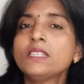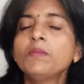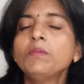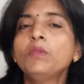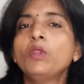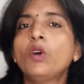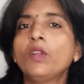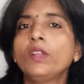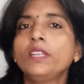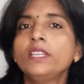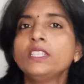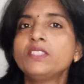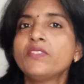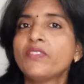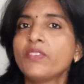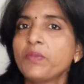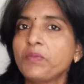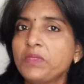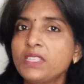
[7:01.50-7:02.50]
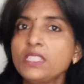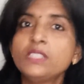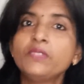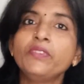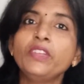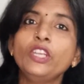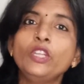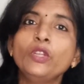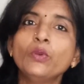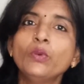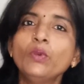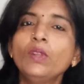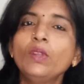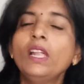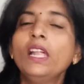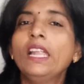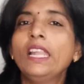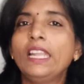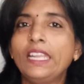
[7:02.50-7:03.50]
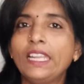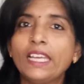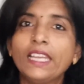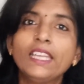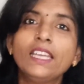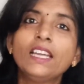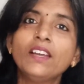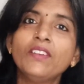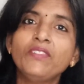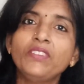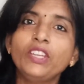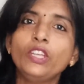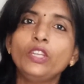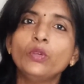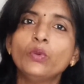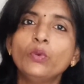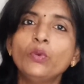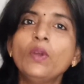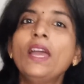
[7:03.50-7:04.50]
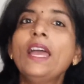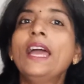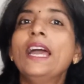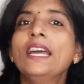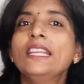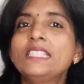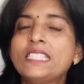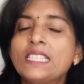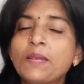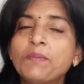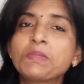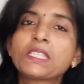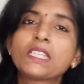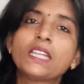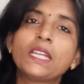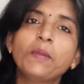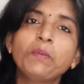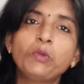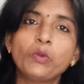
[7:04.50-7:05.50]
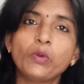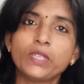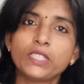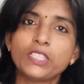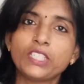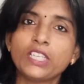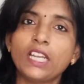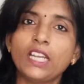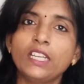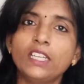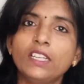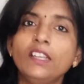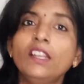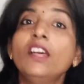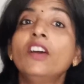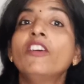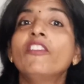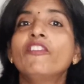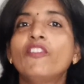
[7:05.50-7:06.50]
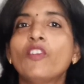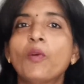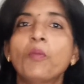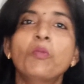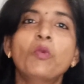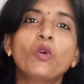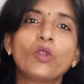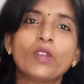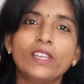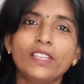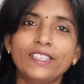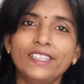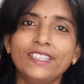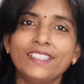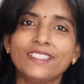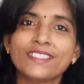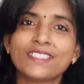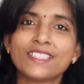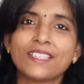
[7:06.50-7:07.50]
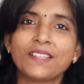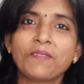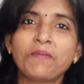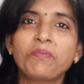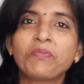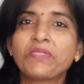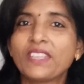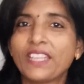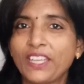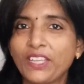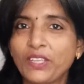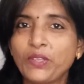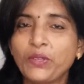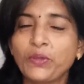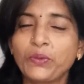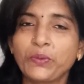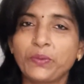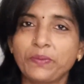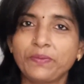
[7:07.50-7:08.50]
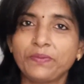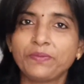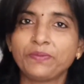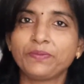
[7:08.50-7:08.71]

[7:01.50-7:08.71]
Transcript: some knowledge from this video, like our video and subscribe to our channel for more learnings. Thank you.